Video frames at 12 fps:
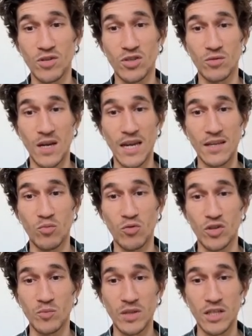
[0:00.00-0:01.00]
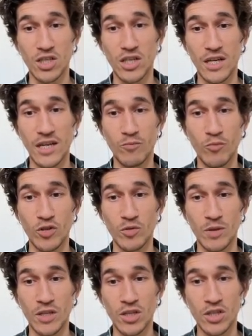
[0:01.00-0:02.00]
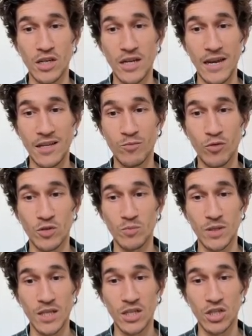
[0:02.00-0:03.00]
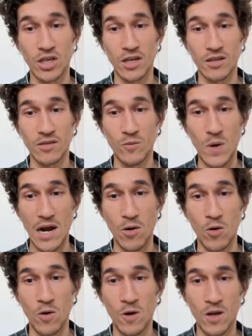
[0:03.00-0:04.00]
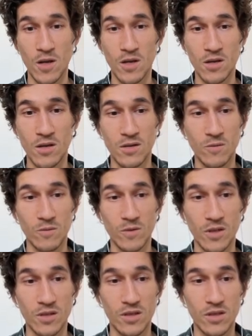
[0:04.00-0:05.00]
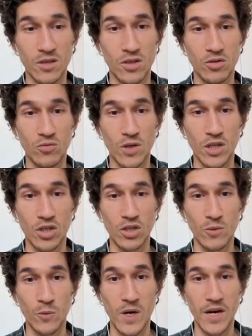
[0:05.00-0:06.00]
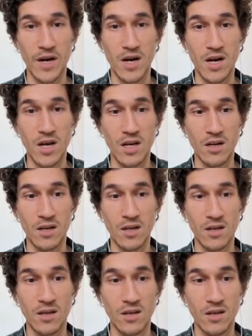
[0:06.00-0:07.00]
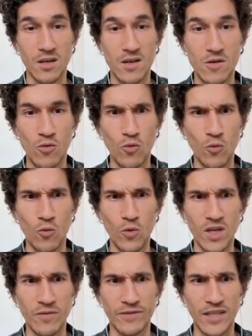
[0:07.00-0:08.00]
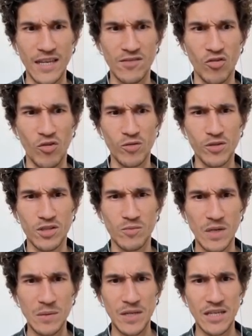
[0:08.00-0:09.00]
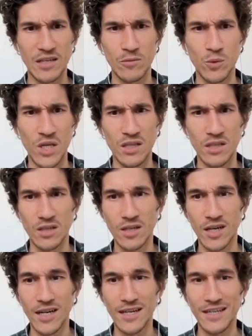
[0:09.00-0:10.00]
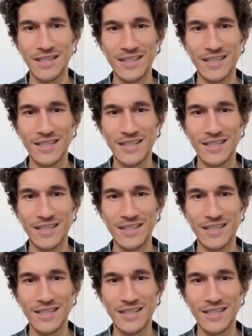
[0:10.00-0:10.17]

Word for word: So 8 points potentially, 8 points potentially, 8 points potentially. Wow. That's the situation we are in. Ooh, if 10 rolls, maybe I can win. Haha.